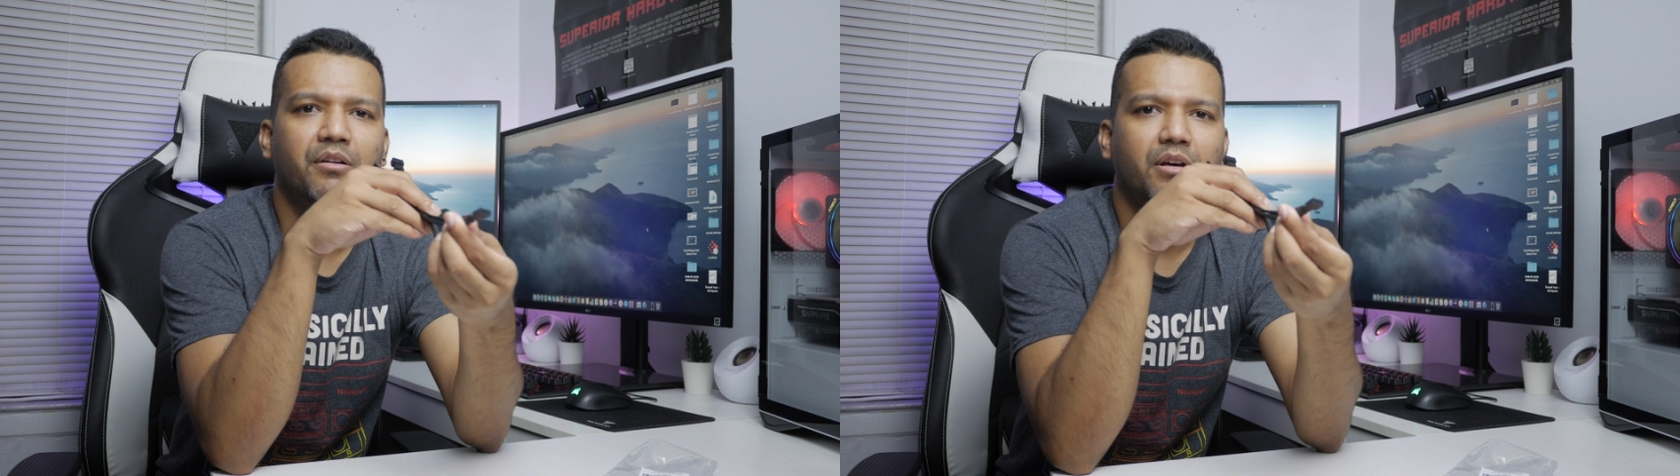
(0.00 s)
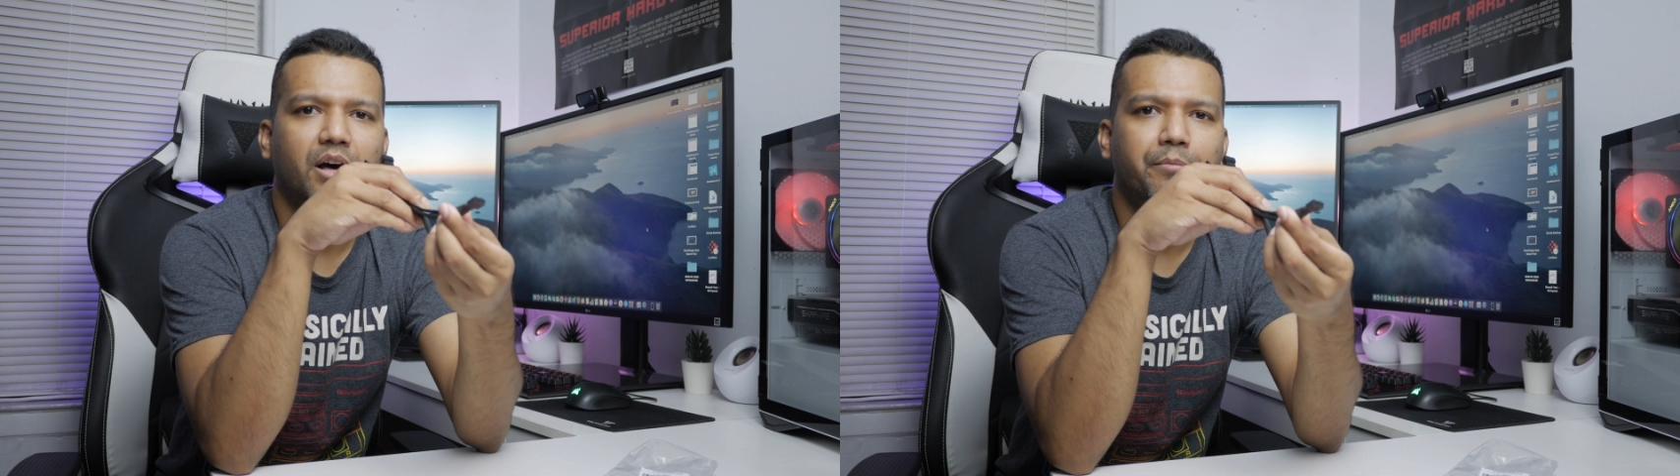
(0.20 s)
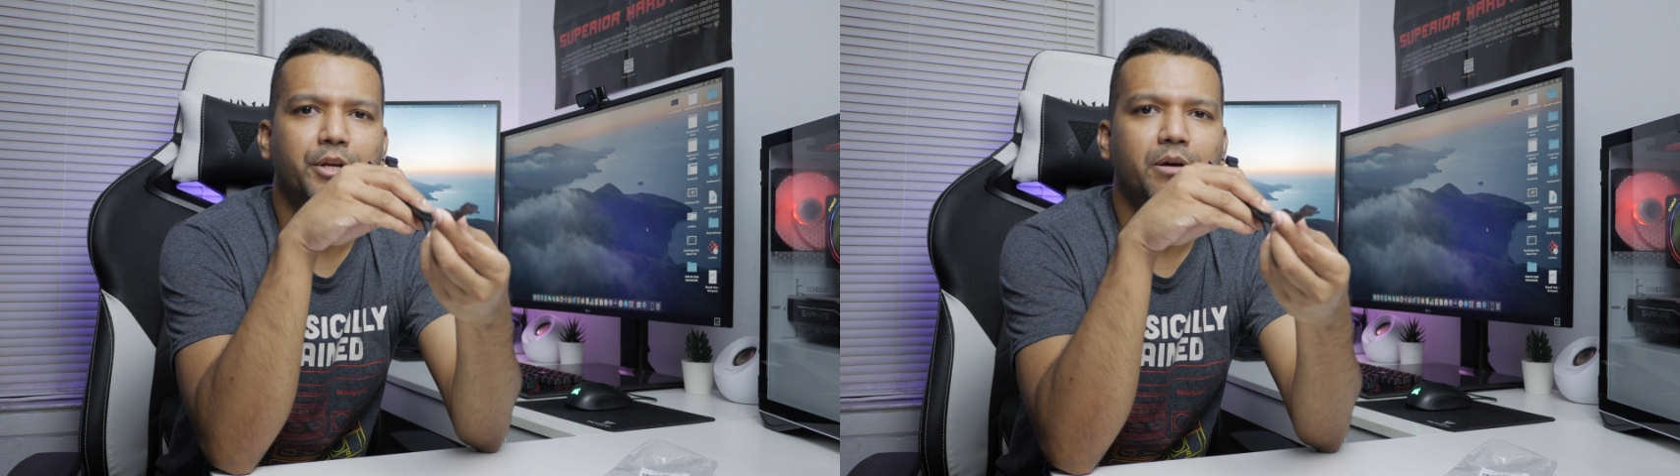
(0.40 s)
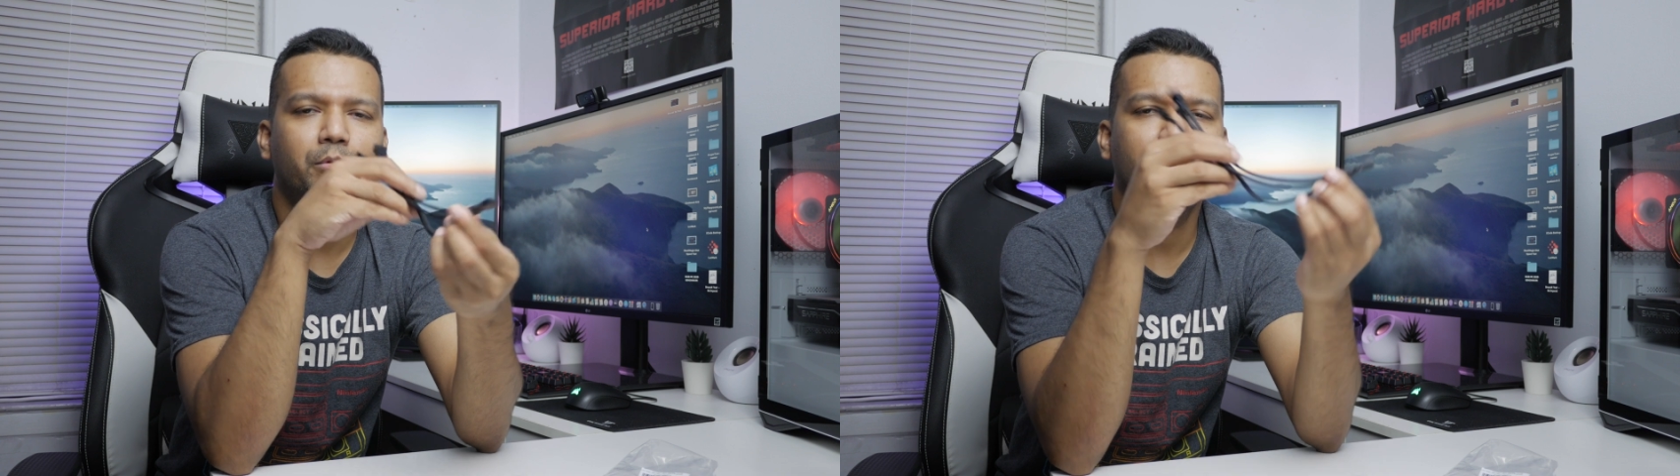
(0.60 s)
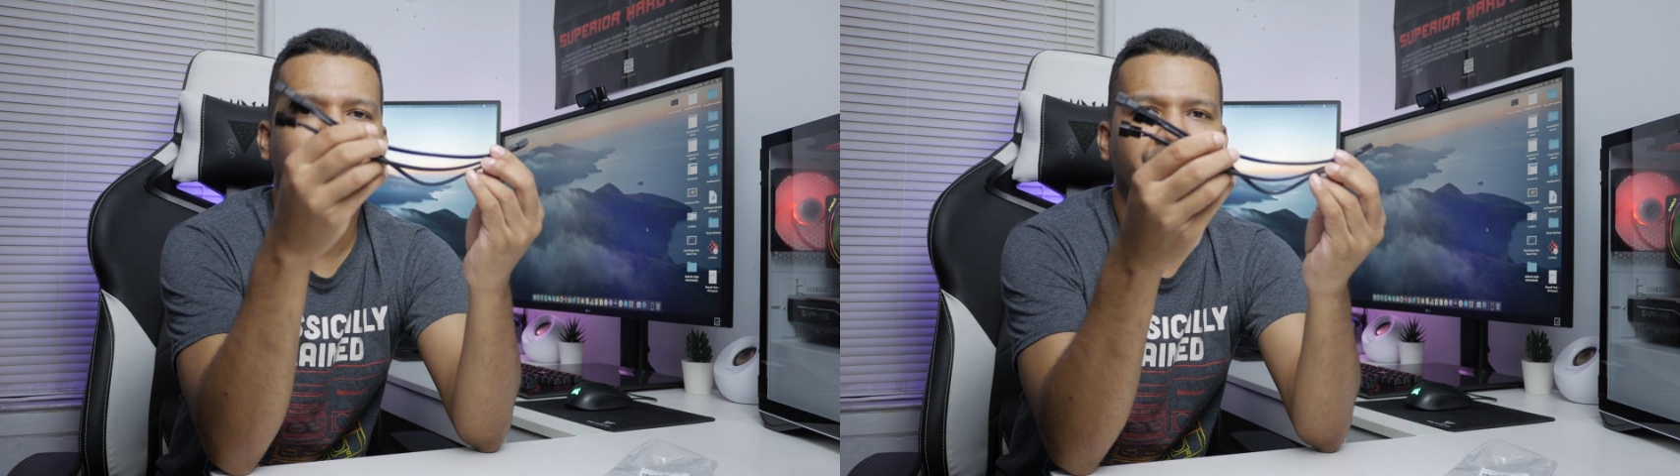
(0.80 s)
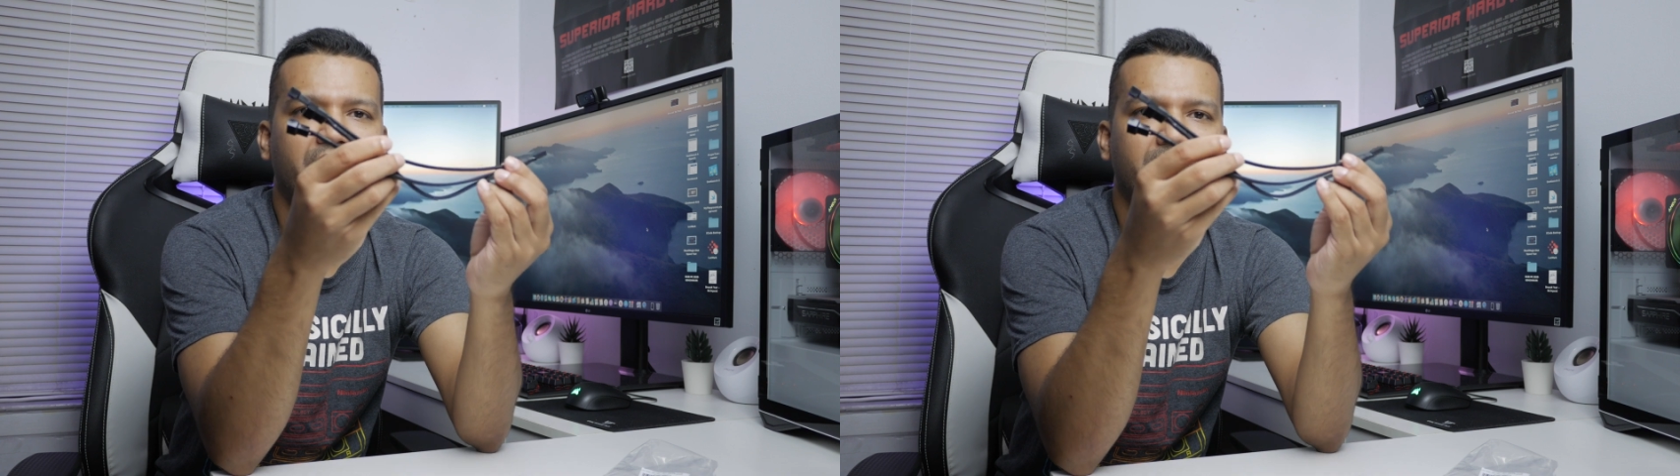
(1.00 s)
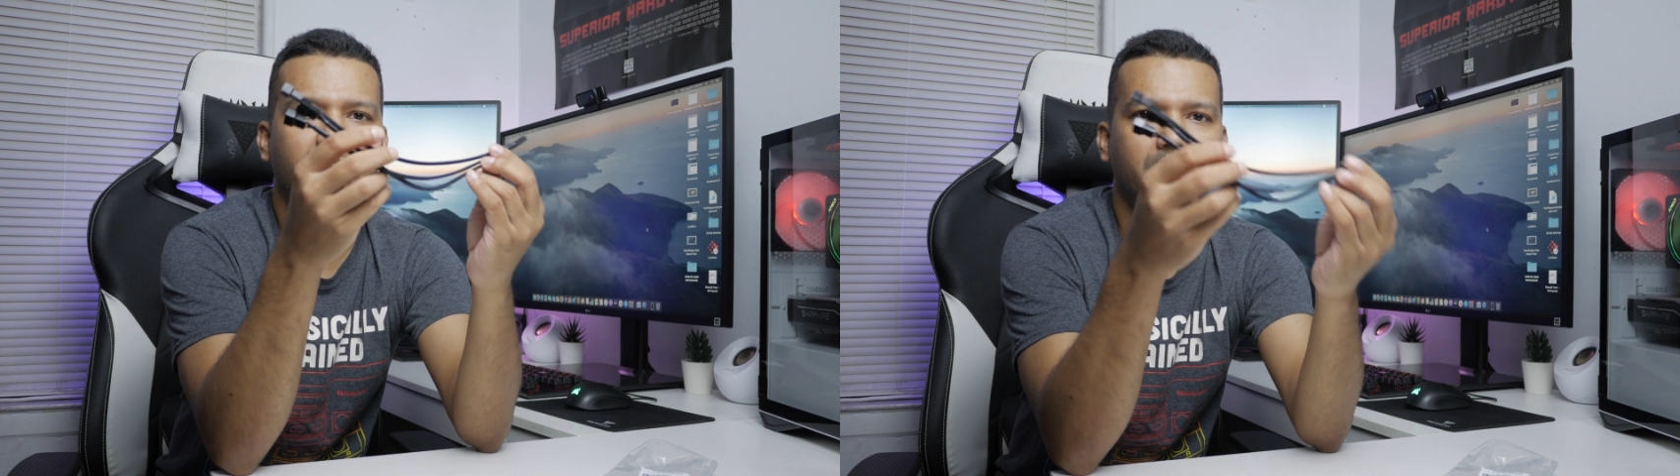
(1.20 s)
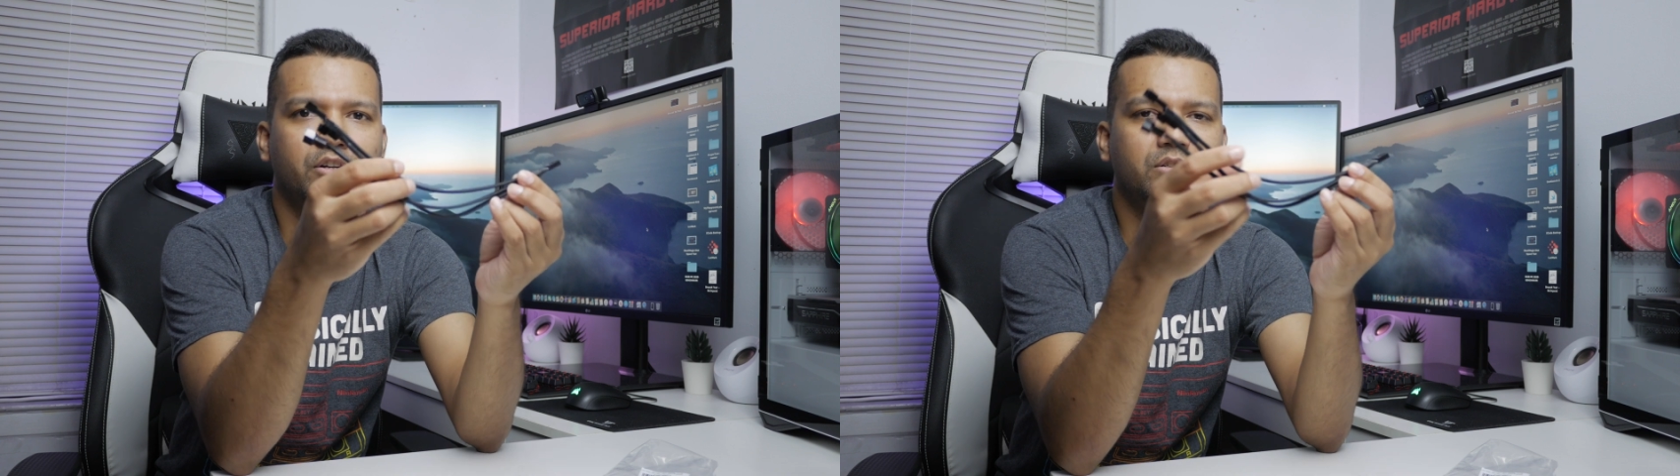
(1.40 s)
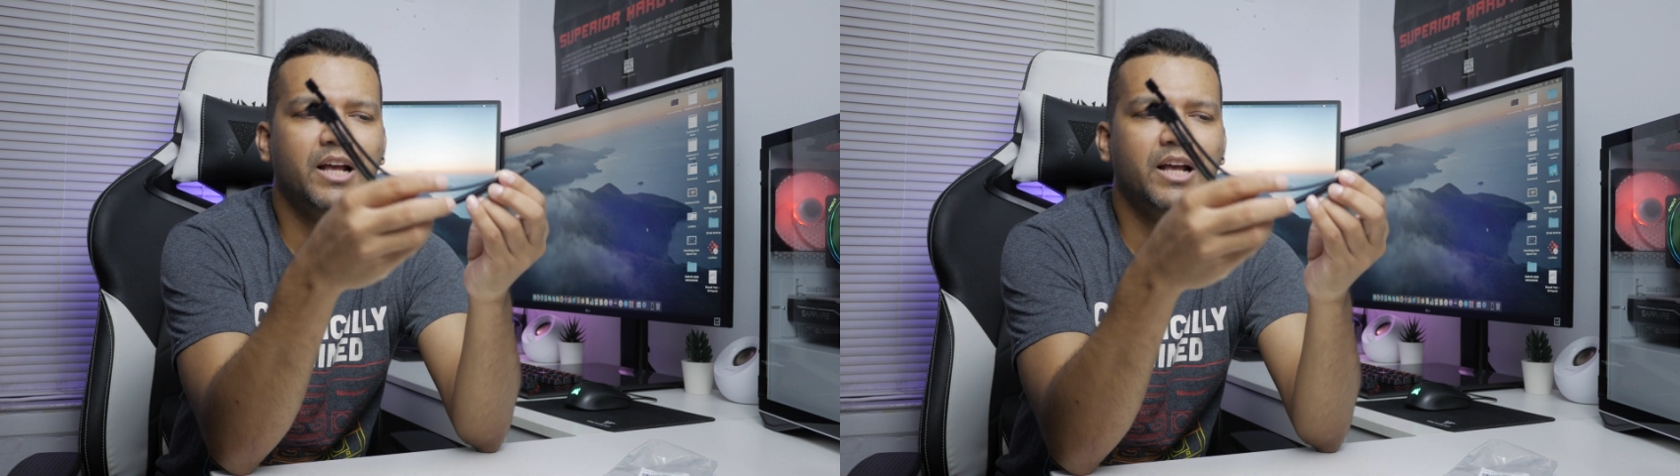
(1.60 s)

PWM fan headers.